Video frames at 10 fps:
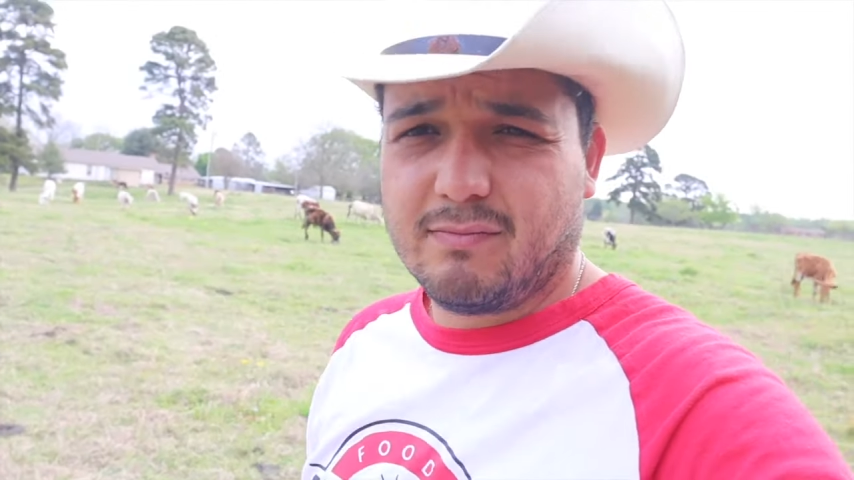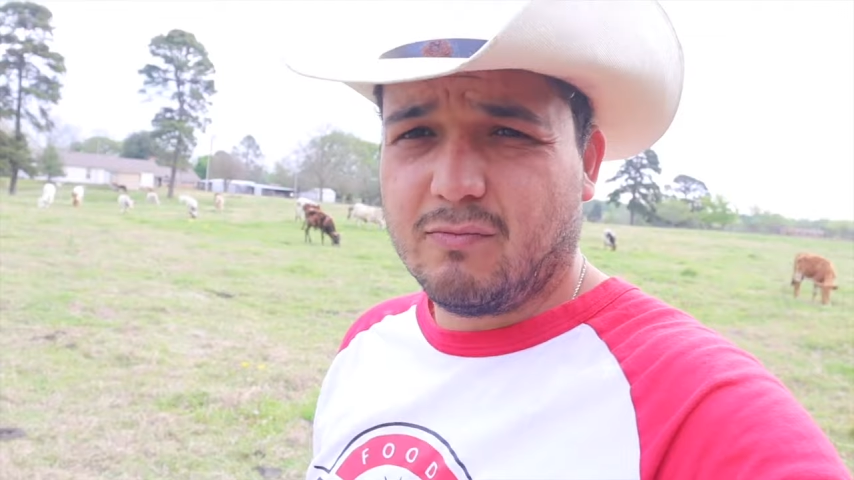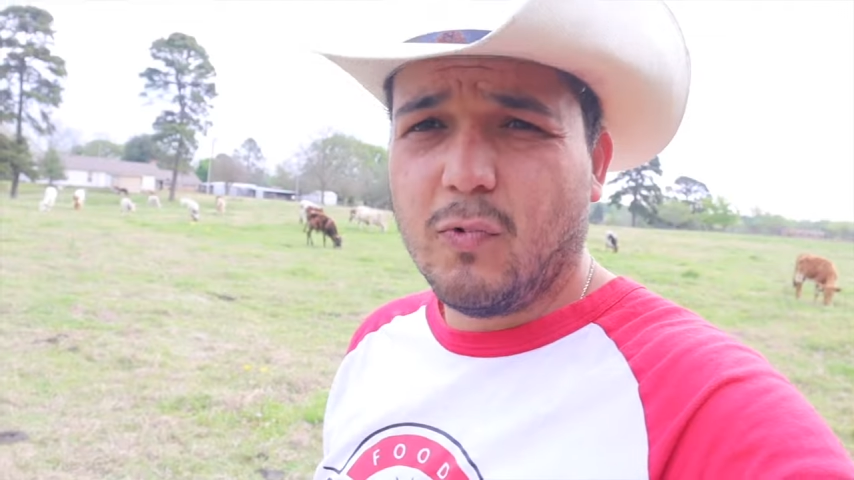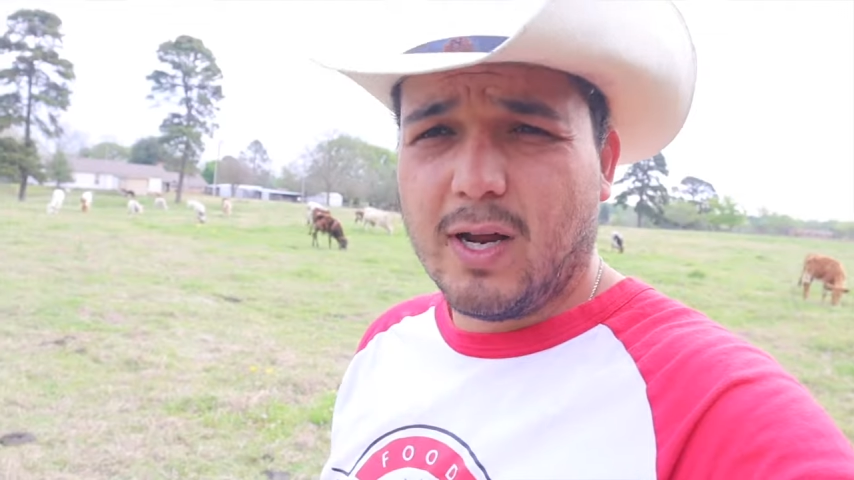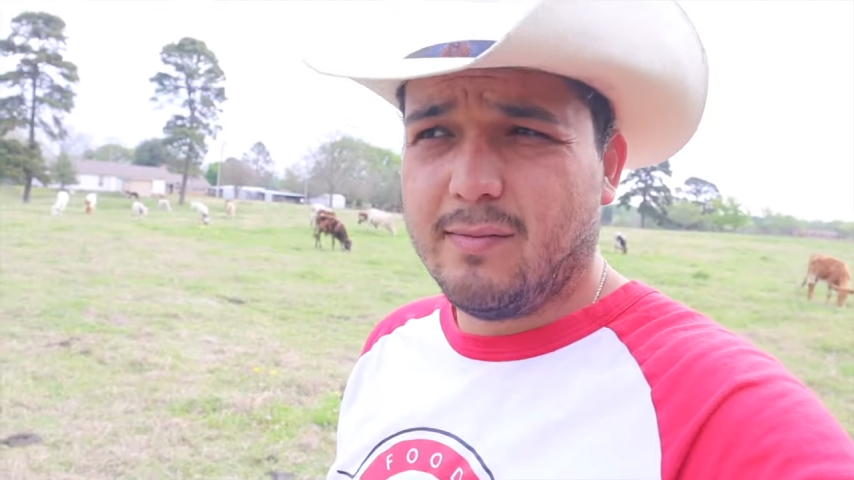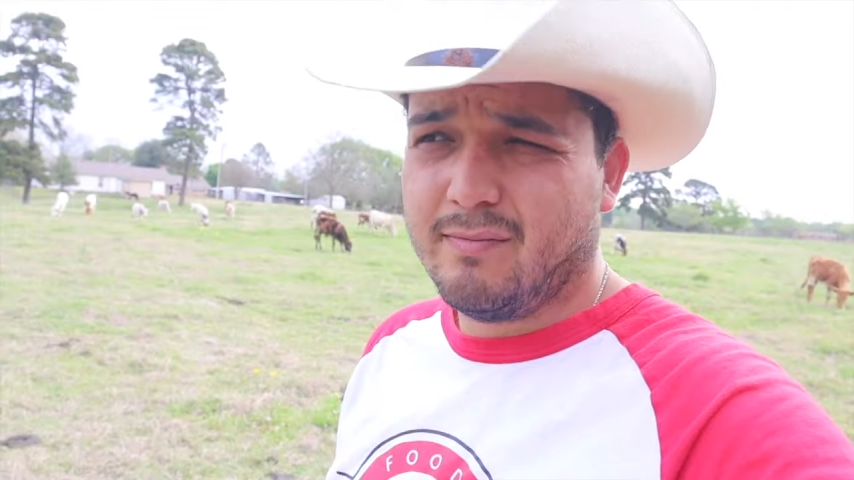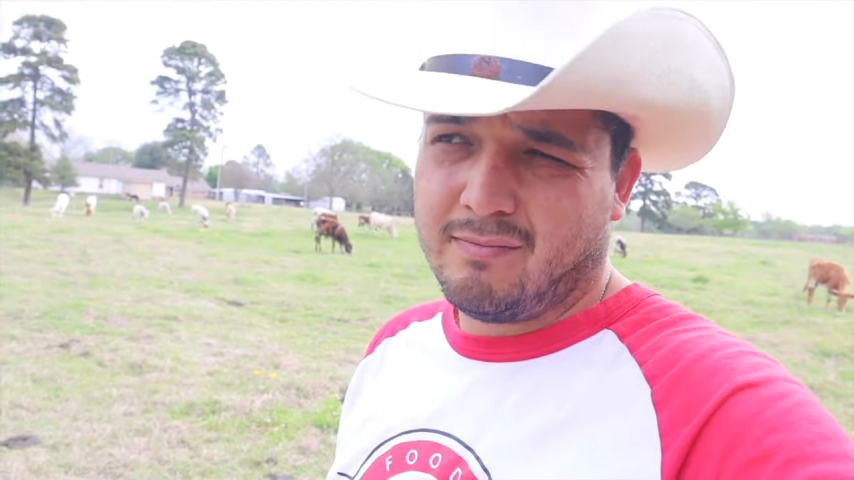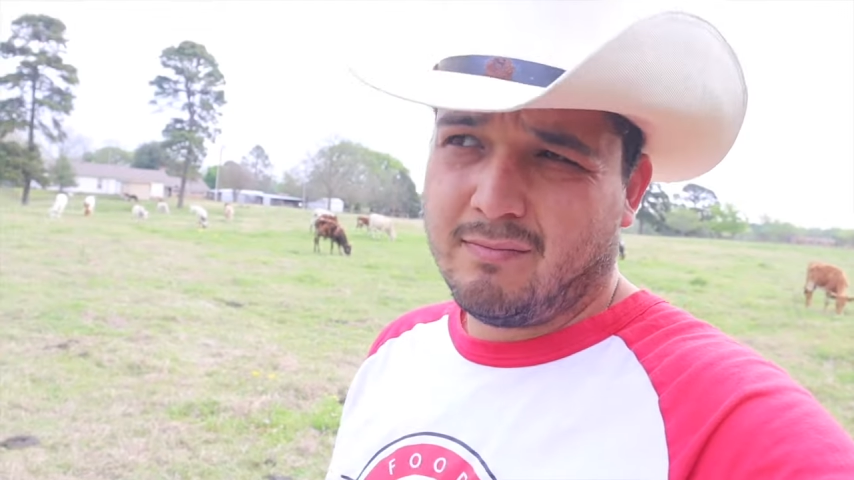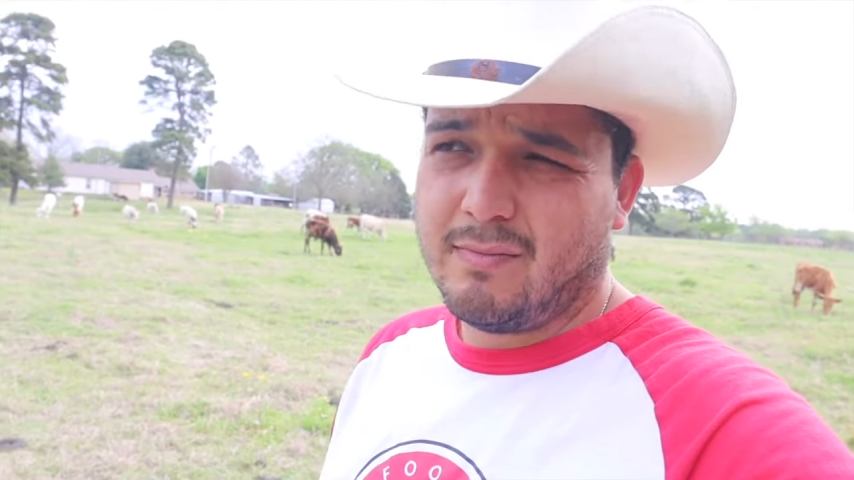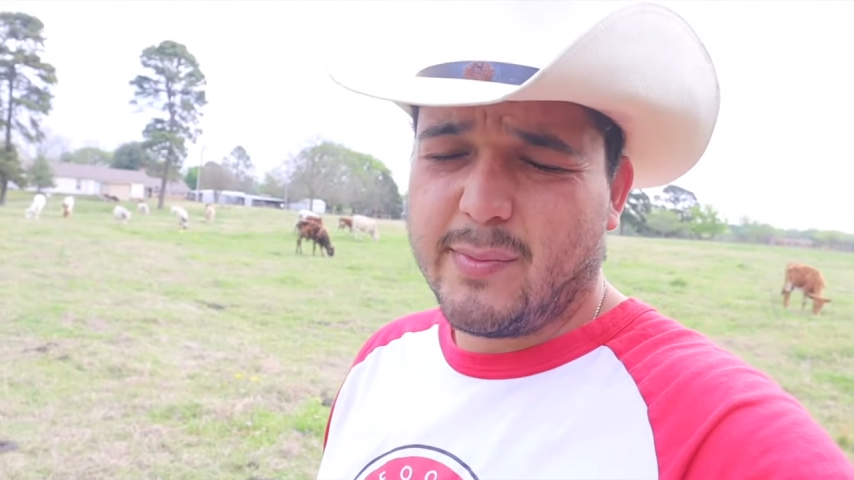what,
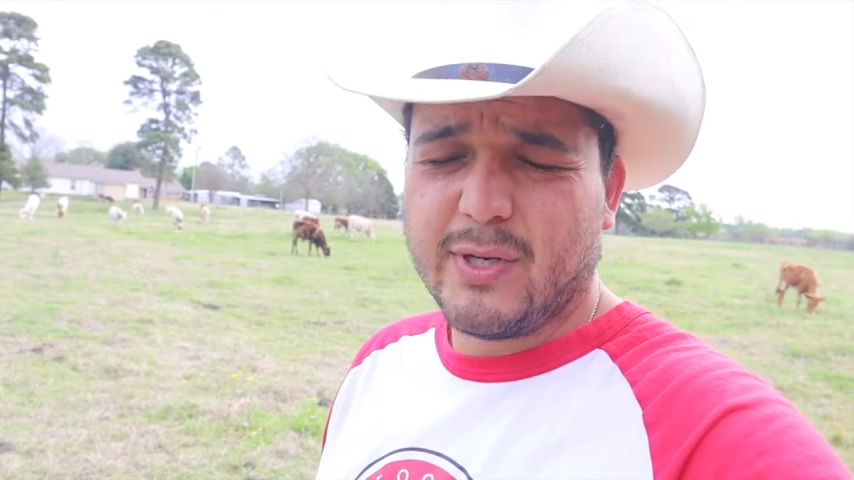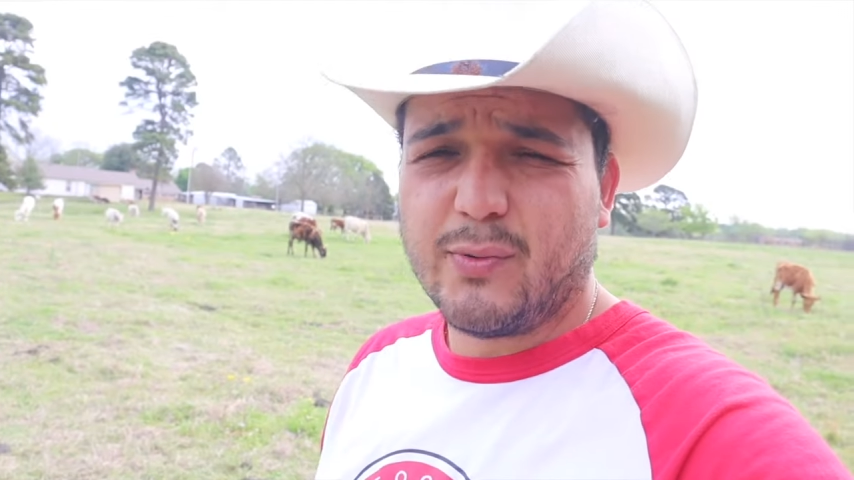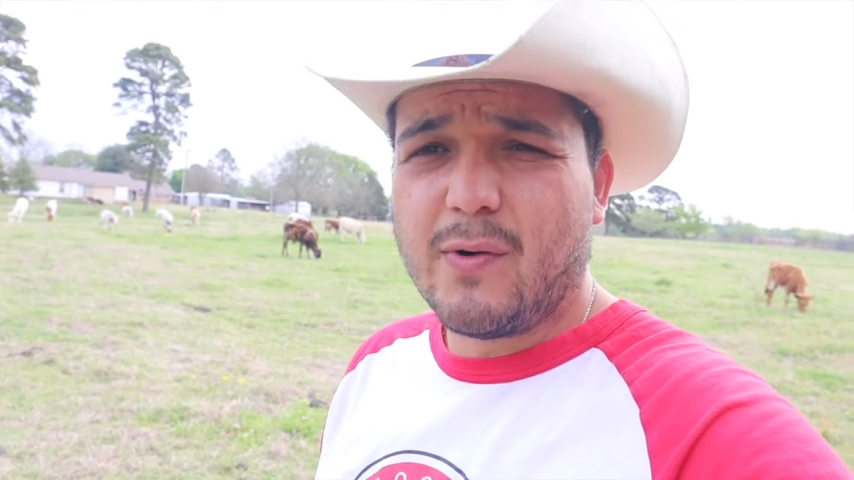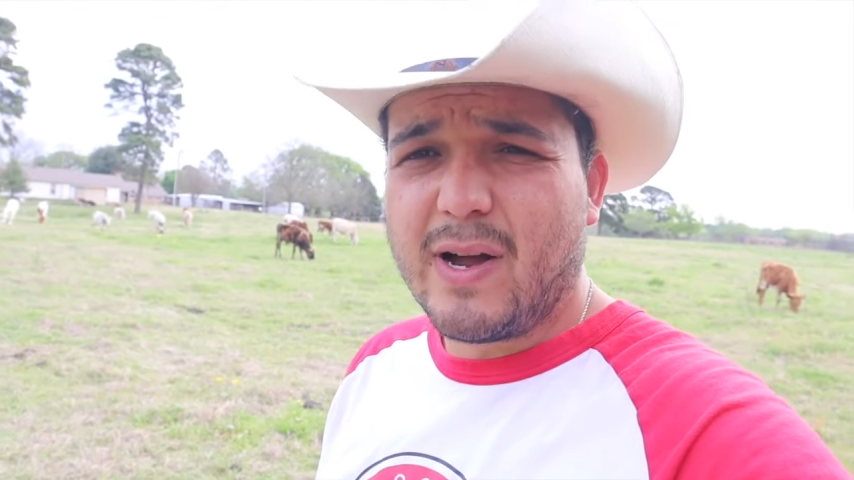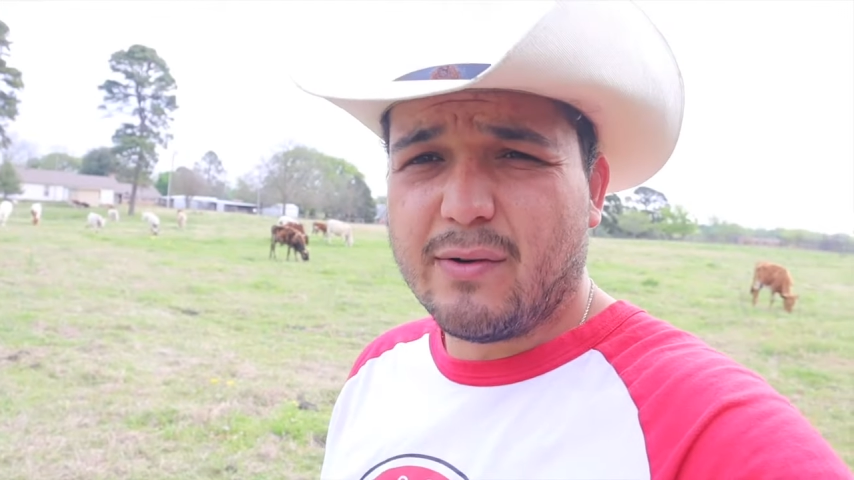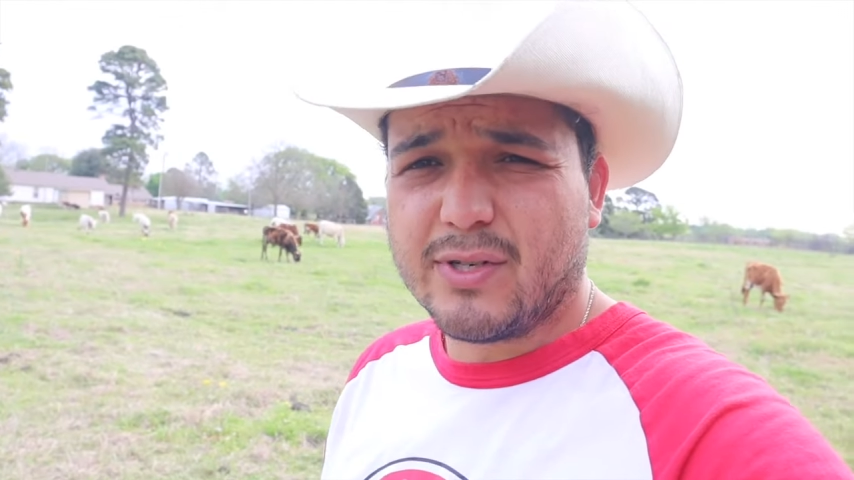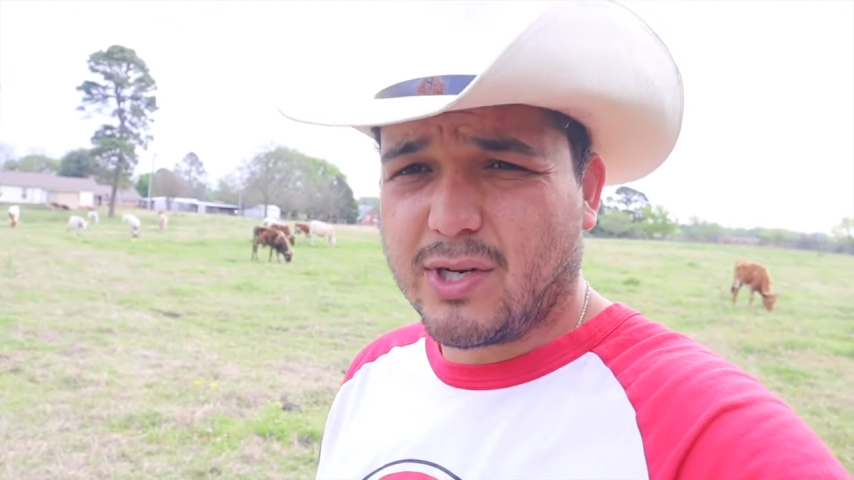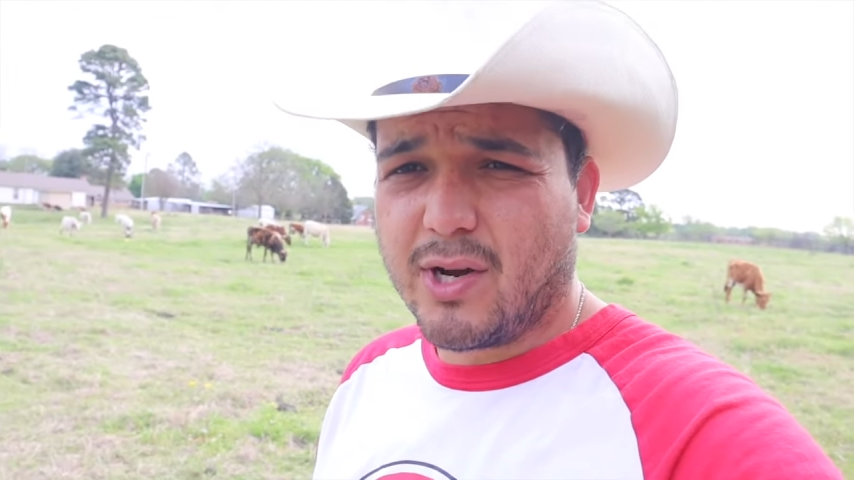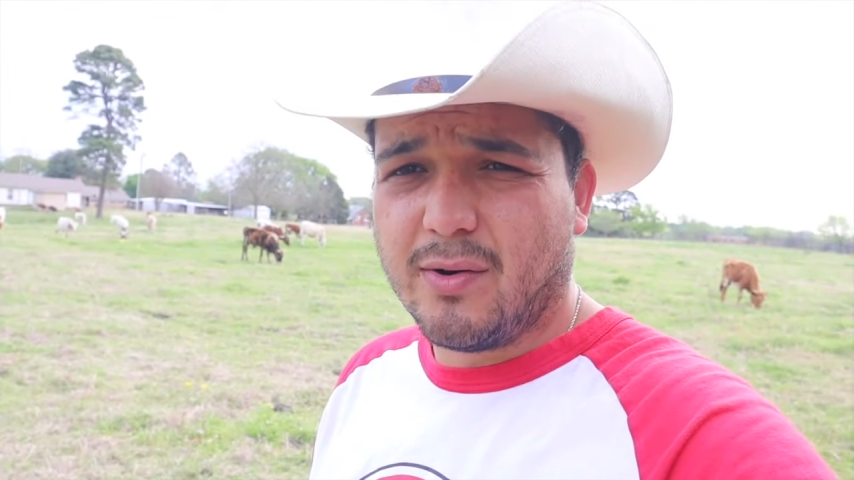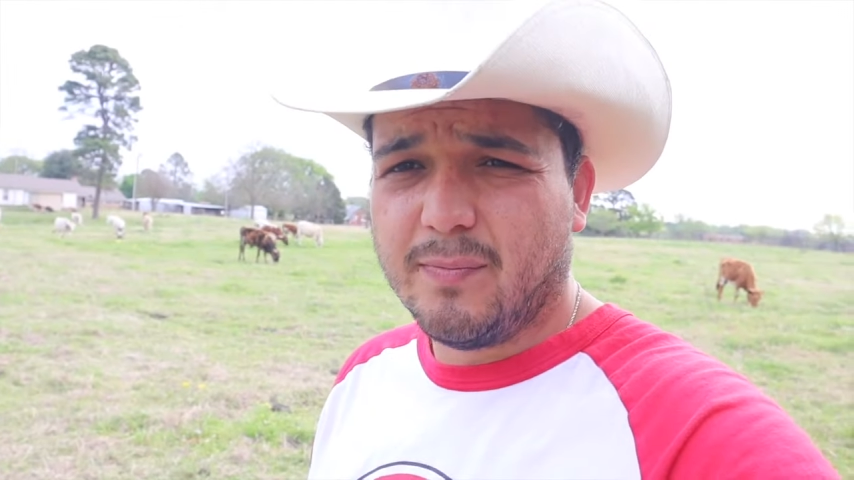maybe 12 hours
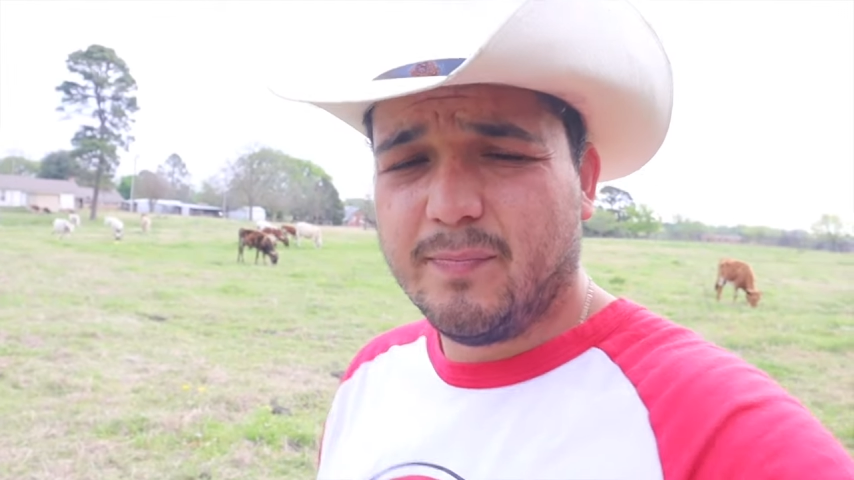ago.